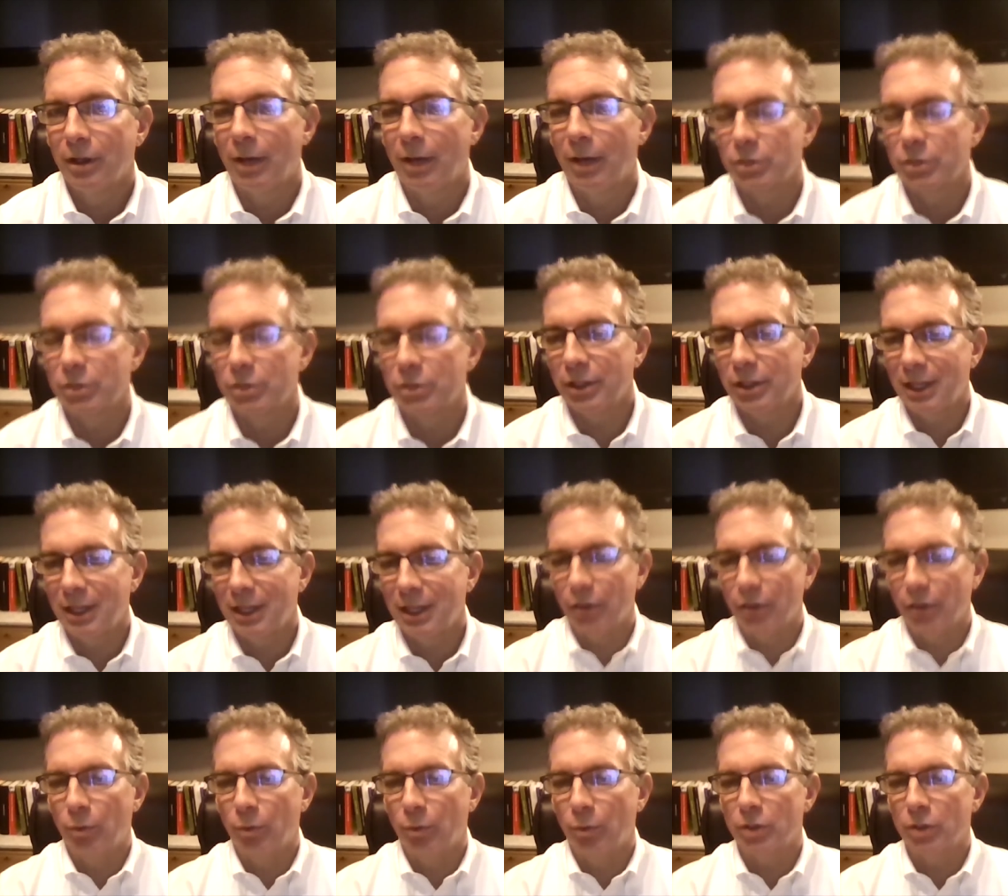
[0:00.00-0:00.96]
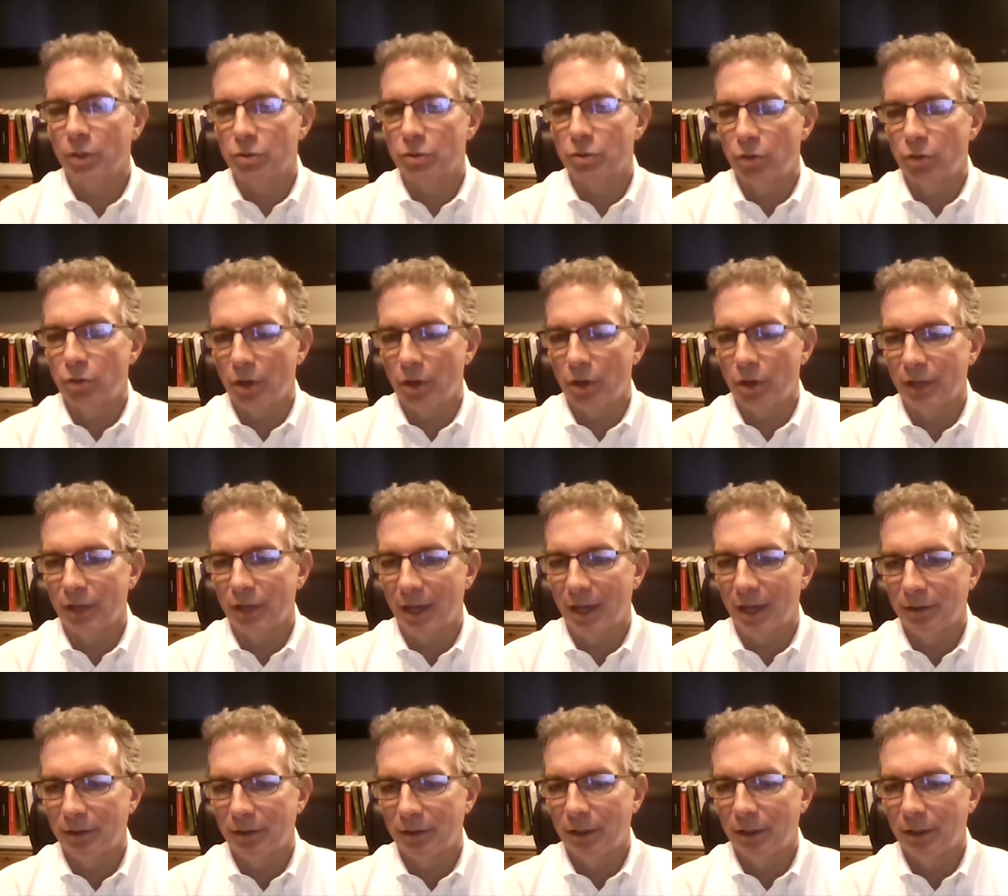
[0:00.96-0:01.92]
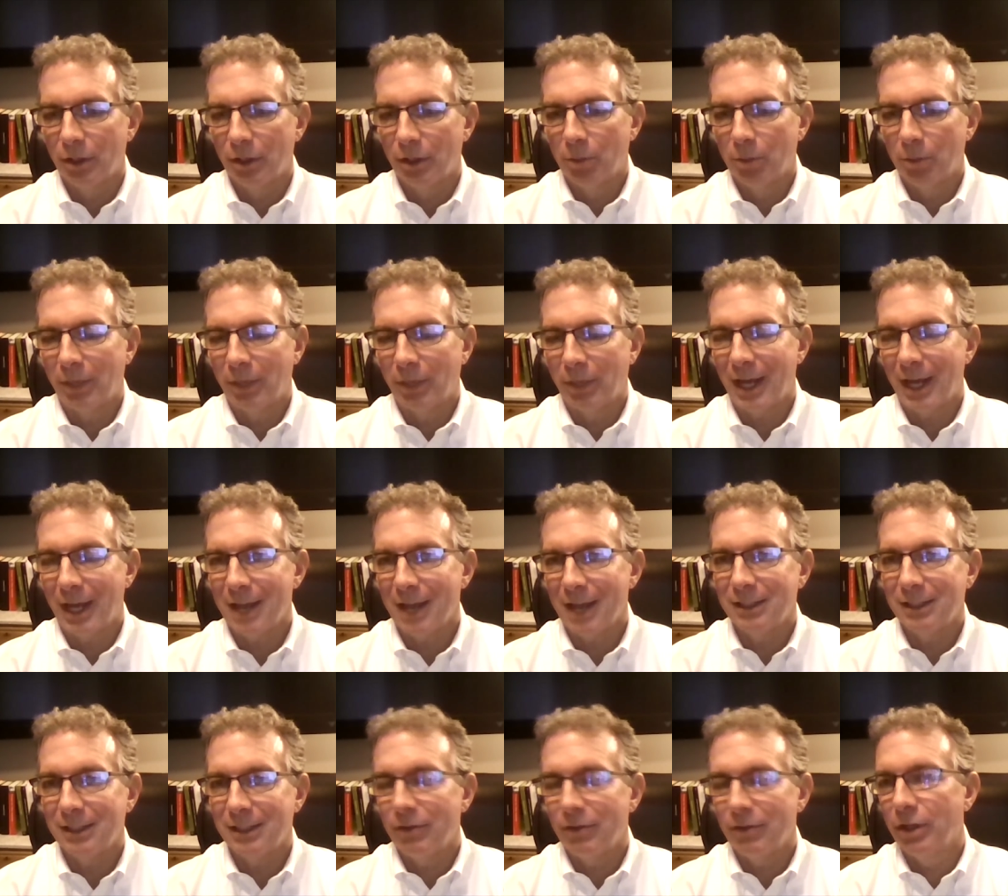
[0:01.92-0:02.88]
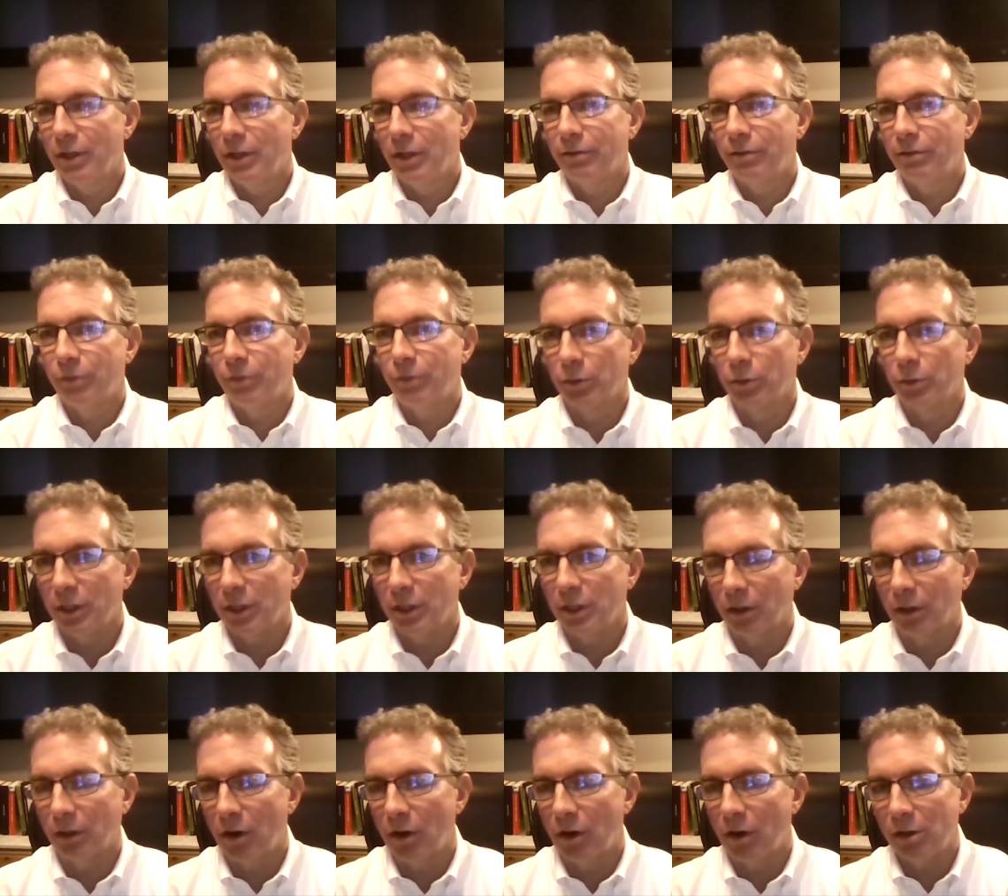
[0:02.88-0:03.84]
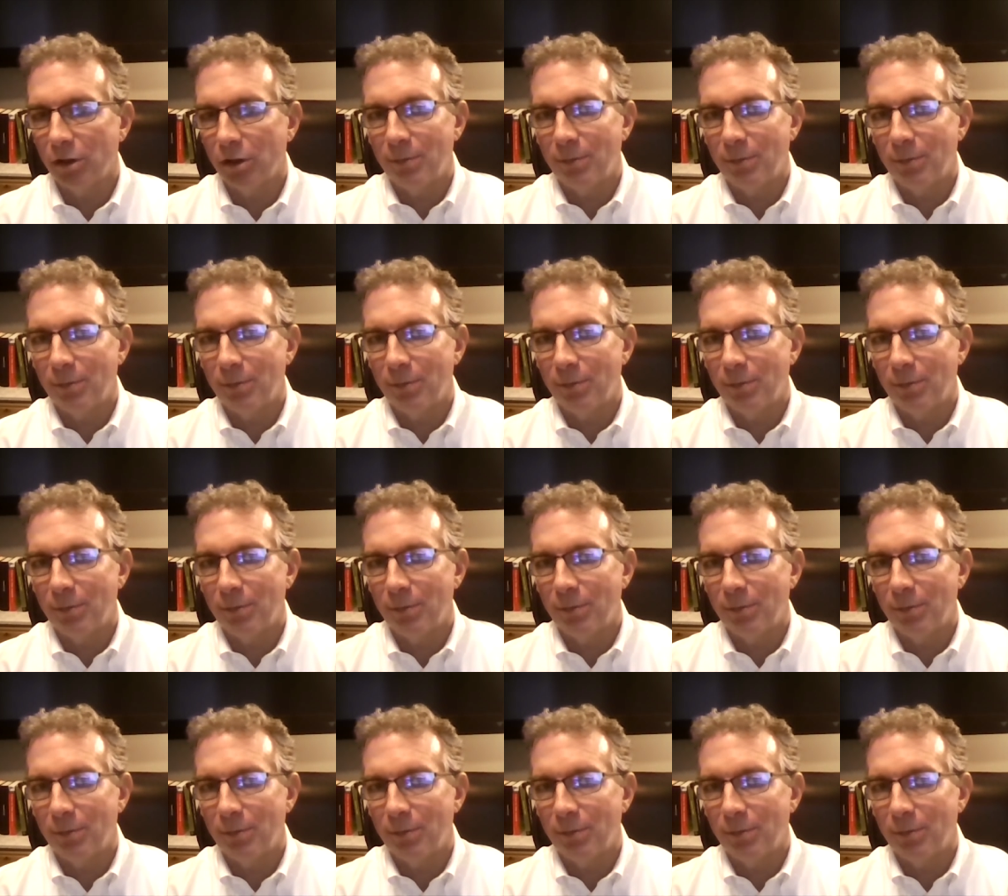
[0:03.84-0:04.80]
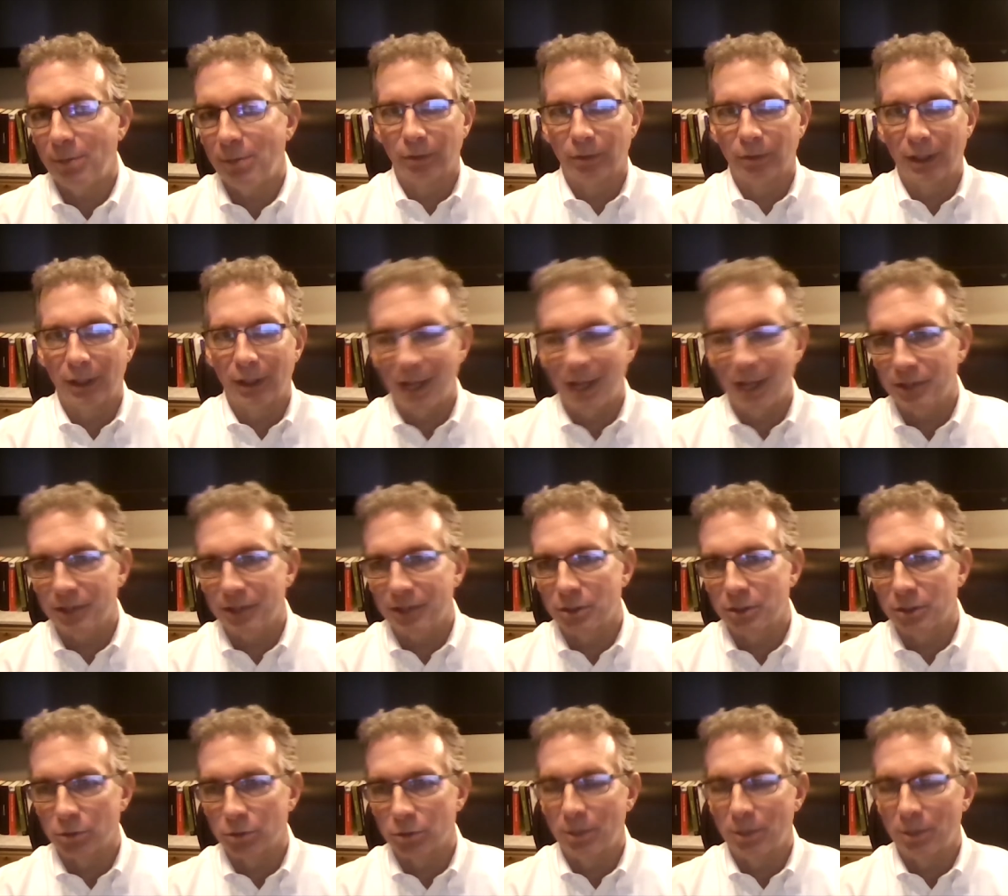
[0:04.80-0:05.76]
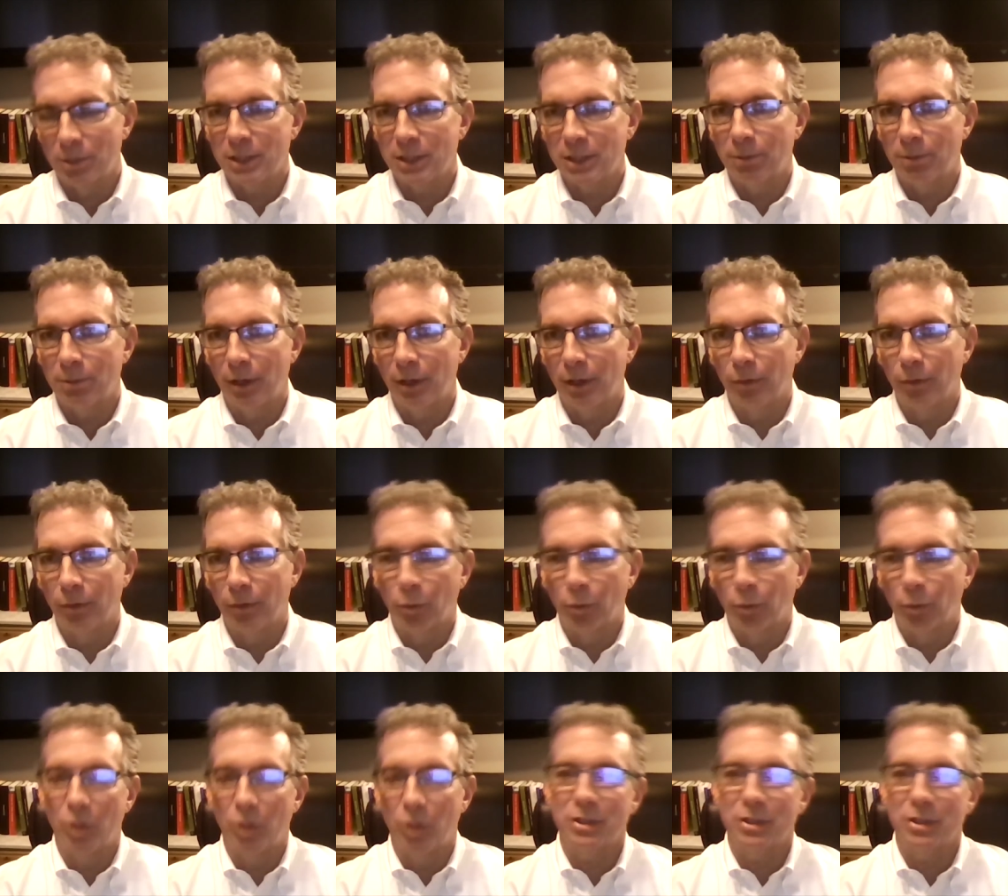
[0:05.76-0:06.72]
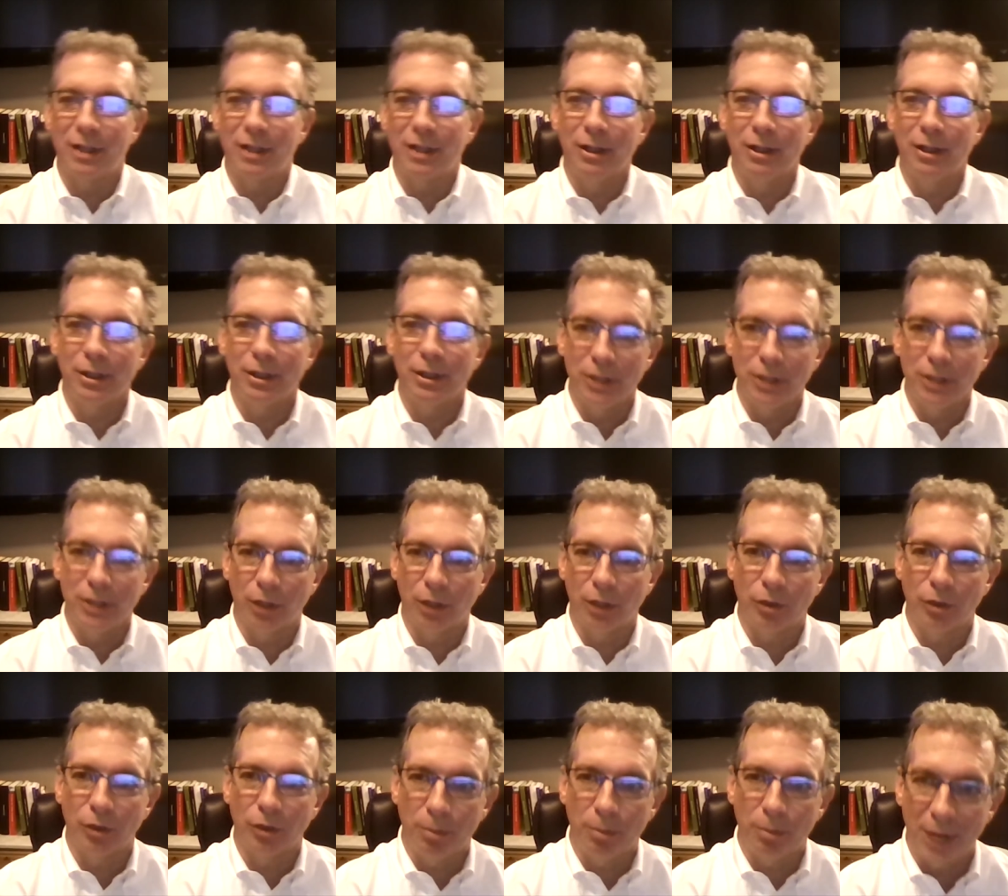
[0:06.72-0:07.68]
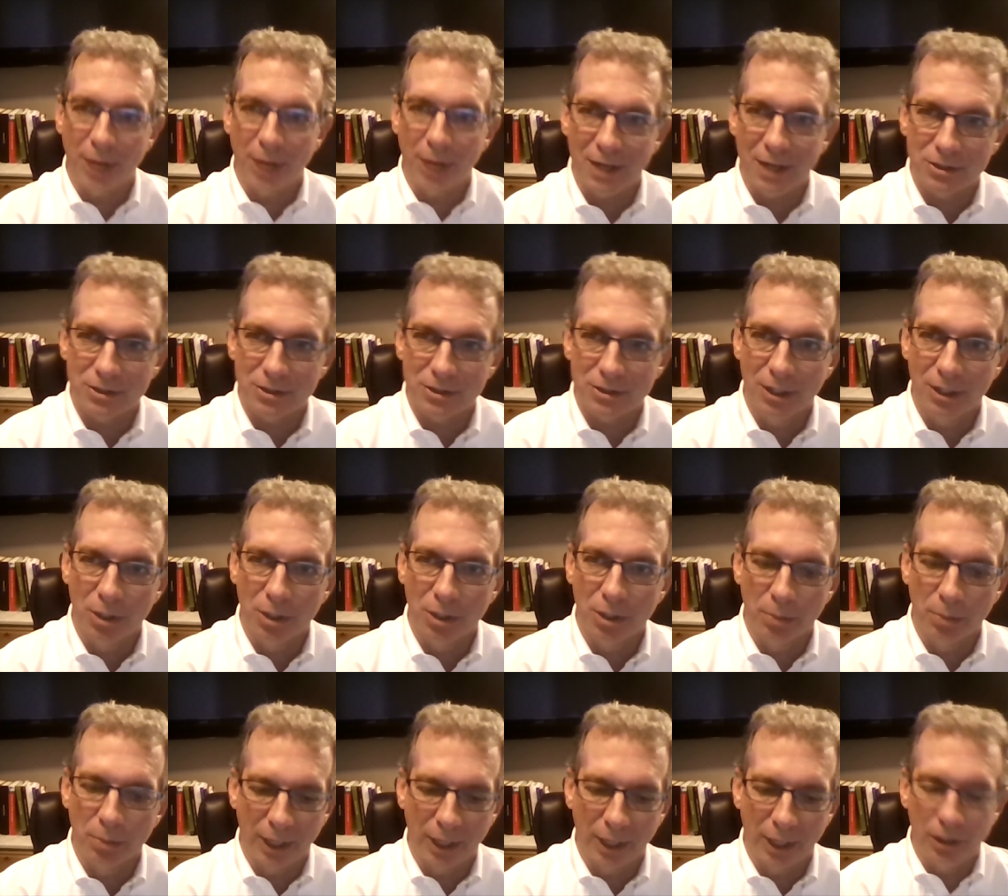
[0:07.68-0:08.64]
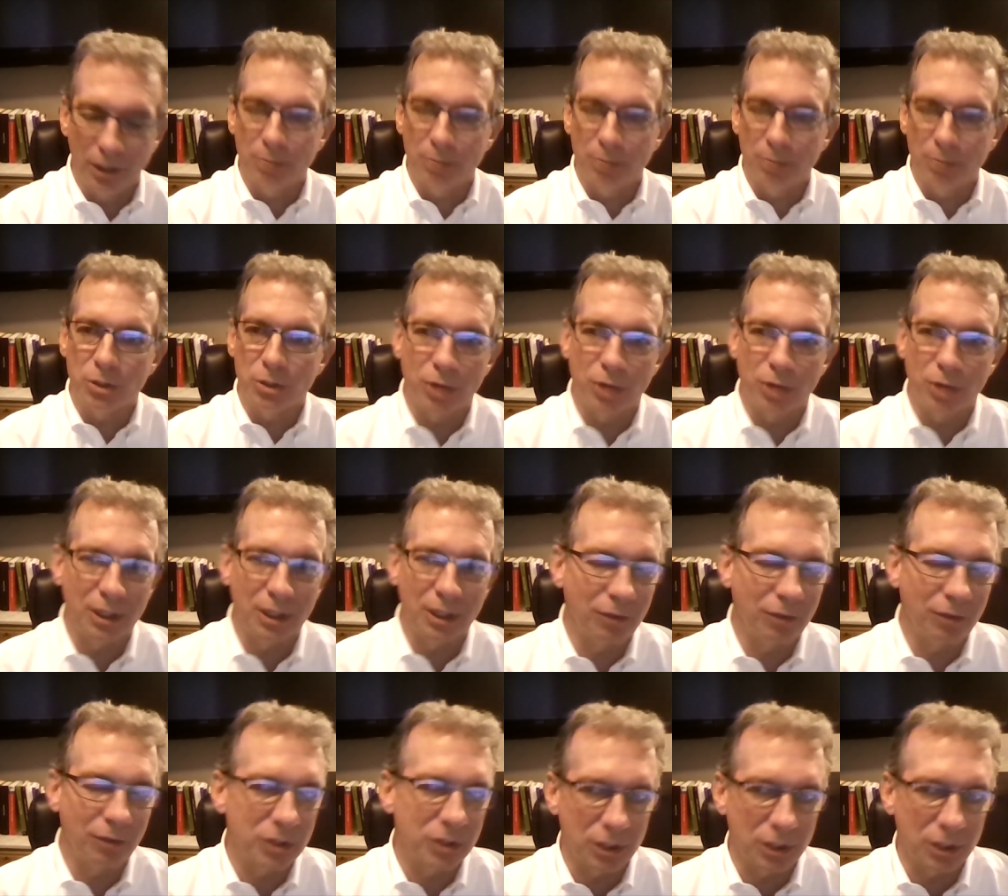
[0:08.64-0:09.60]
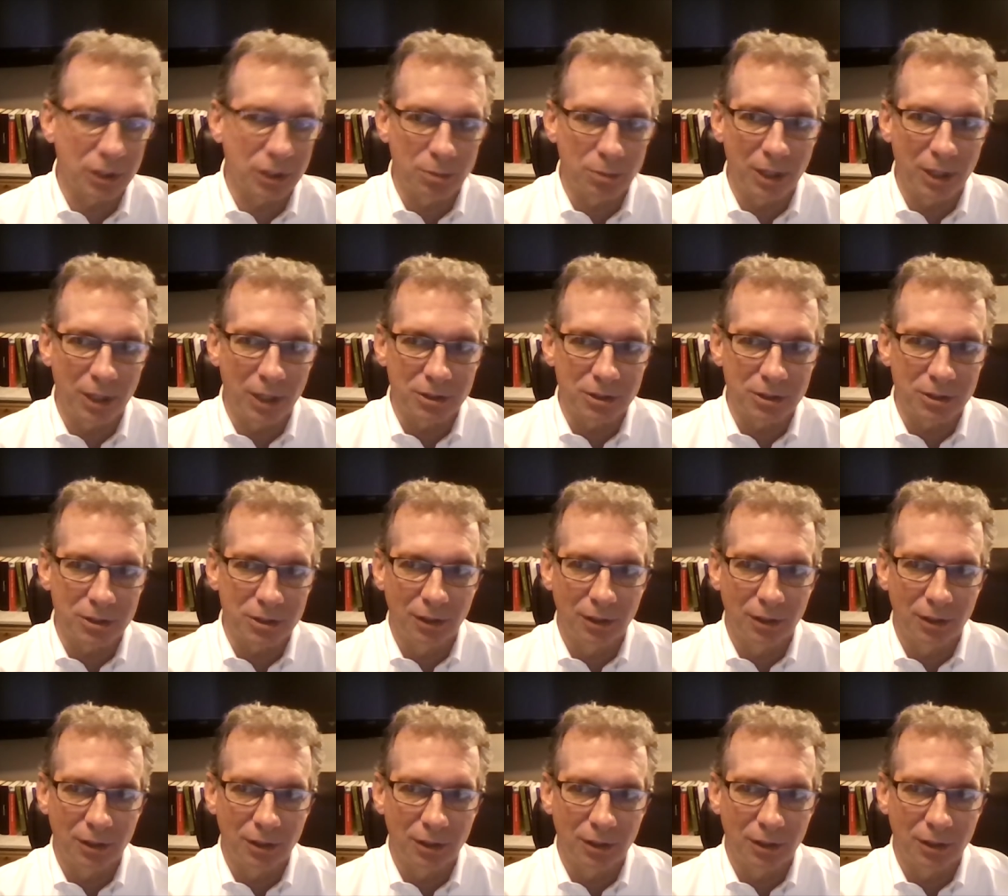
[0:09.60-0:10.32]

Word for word: was looking at the worst drawdown, but I hadn't given it a full year. All of my original analysis was based upon the worst year in the past, but I'd only been trading it for 6 months.